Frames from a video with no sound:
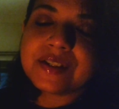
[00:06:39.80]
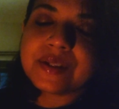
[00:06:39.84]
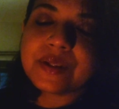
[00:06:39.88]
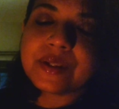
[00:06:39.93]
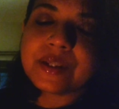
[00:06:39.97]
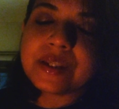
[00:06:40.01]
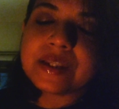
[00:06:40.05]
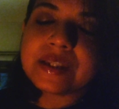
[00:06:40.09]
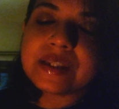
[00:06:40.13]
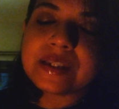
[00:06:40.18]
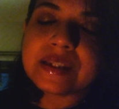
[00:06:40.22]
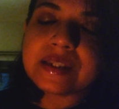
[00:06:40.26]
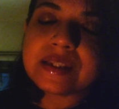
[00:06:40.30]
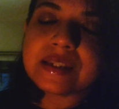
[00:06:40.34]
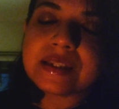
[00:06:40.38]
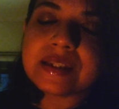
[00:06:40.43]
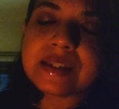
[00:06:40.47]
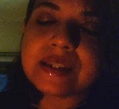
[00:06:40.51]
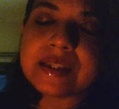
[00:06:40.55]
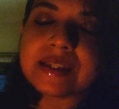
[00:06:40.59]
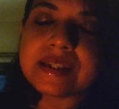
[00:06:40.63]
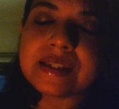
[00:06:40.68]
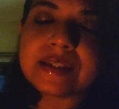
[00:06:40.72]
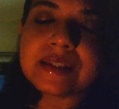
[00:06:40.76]
So this is
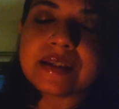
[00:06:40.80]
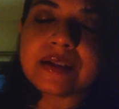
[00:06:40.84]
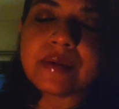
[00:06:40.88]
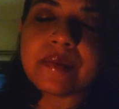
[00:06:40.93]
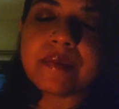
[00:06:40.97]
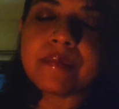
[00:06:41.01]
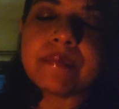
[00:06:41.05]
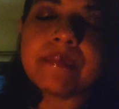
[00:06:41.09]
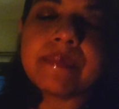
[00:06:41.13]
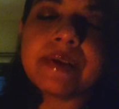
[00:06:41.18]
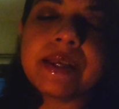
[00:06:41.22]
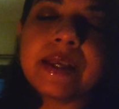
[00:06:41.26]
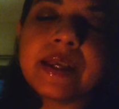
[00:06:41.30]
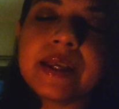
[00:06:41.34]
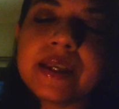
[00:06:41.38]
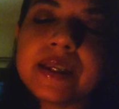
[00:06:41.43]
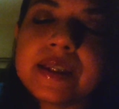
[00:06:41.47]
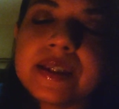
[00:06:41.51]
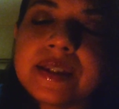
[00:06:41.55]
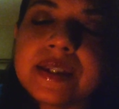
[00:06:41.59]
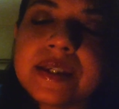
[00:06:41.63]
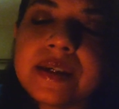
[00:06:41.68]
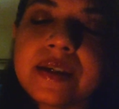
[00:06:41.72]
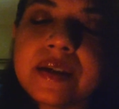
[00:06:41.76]
this
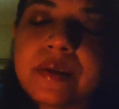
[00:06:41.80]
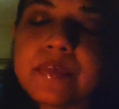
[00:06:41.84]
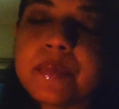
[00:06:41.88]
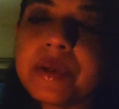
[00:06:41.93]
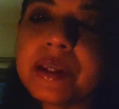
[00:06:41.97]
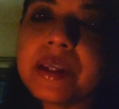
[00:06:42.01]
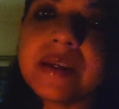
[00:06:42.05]
amazing